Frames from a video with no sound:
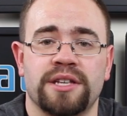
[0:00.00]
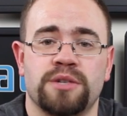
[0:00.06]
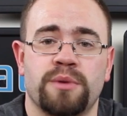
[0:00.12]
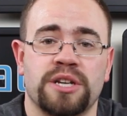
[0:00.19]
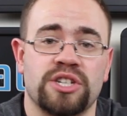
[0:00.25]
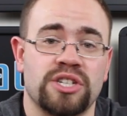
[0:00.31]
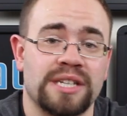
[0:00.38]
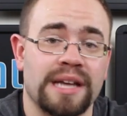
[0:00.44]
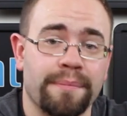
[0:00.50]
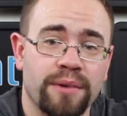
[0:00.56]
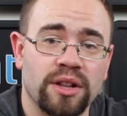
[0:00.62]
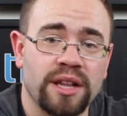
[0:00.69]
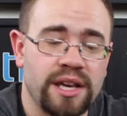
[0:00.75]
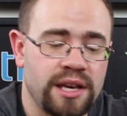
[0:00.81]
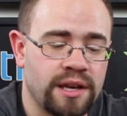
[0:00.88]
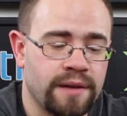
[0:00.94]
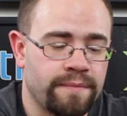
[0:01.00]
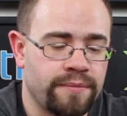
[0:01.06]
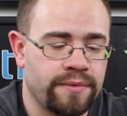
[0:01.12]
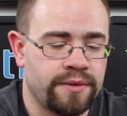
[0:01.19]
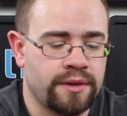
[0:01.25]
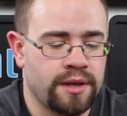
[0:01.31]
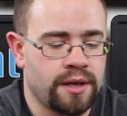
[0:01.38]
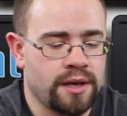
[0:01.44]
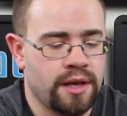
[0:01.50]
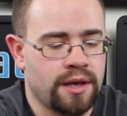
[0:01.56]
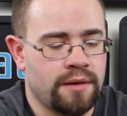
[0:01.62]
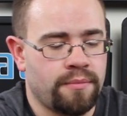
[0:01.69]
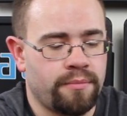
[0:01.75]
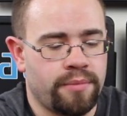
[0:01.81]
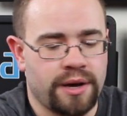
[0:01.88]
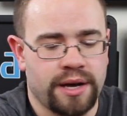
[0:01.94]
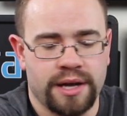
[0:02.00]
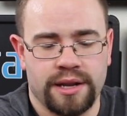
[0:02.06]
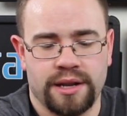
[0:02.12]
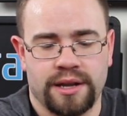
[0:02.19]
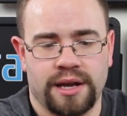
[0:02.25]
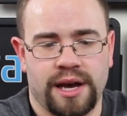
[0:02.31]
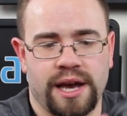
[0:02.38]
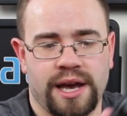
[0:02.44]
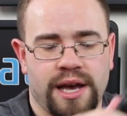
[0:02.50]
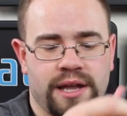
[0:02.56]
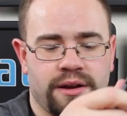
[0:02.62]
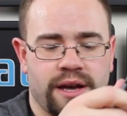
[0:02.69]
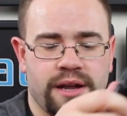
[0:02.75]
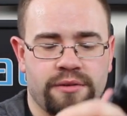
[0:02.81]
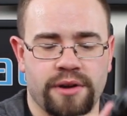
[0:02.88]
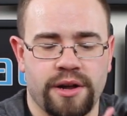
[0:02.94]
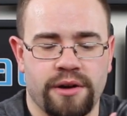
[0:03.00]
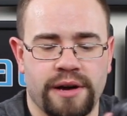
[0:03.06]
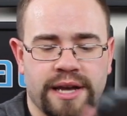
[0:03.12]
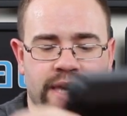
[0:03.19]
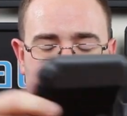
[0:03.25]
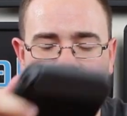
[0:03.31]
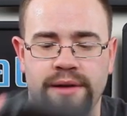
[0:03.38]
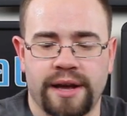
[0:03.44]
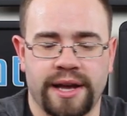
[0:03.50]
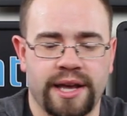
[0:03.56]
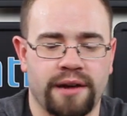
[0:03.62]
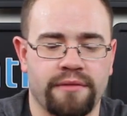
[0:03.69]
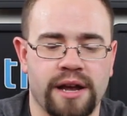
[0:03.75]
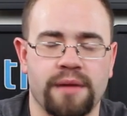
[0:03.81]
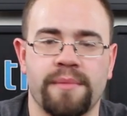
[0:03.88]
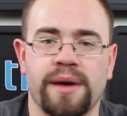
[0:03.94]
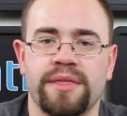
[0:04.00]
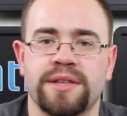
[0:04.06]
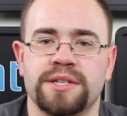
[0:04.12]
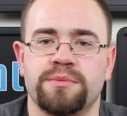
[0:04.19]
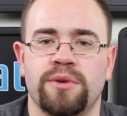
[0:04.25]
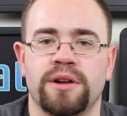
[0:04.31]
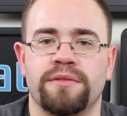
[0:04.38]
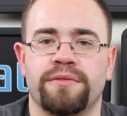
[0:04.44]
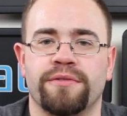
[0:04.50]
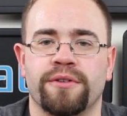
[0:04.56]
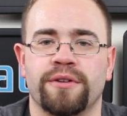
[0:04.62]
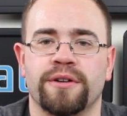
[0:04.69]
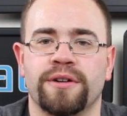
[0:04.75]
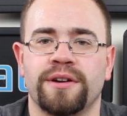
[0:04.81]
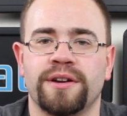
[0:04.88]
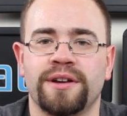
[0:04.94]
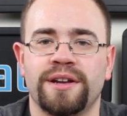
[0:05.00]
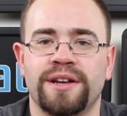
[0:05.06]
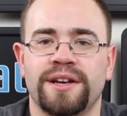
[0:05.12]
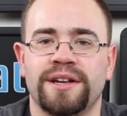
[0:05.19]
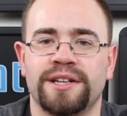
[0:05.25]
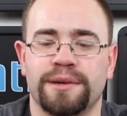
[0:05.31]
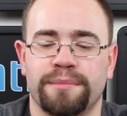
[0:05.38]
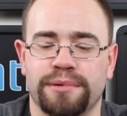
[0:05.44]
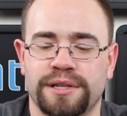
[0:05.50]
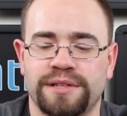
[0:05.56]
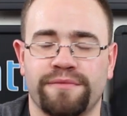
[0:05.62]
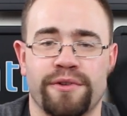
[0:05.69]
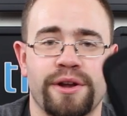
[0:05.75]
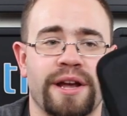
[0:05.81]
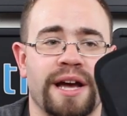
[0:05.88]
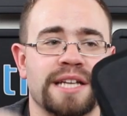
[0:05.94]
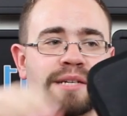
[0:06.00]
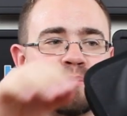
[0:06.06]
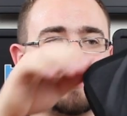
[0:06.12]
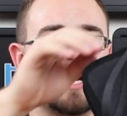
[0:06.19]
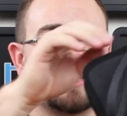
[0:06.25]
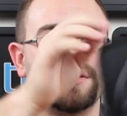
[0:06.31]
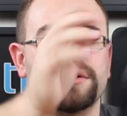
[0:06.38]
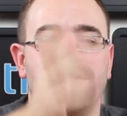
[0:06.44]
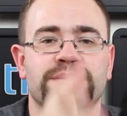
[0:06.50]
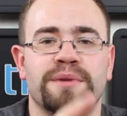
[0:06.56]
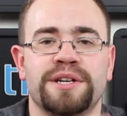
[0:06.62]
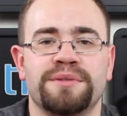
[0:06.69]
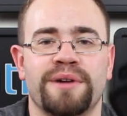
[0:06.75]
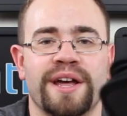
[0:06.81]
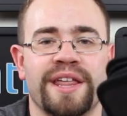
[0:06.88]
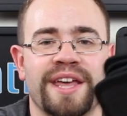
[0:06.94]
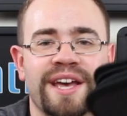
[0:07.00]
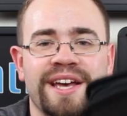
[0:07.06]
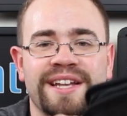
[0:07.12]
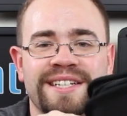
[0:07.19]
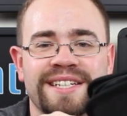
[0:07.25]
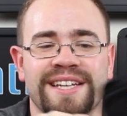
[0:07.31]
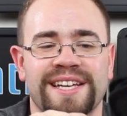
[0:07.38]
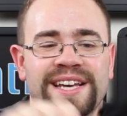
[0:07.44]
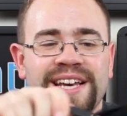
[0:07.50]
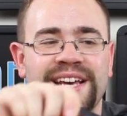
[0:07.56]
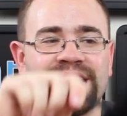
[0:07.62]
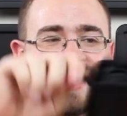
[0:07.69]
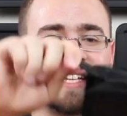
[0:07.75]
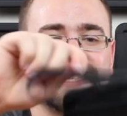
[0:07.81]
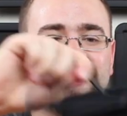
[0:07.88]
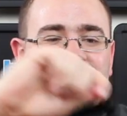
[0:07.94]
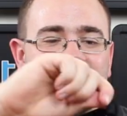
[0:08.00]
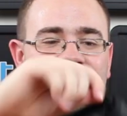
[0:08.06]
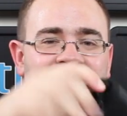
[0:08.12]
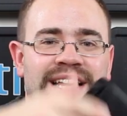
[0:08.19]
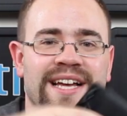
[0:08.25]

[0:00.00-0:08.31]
the Switch separately. But I don't know. I can't recommend this one for you guys to protect your Switch with it. It's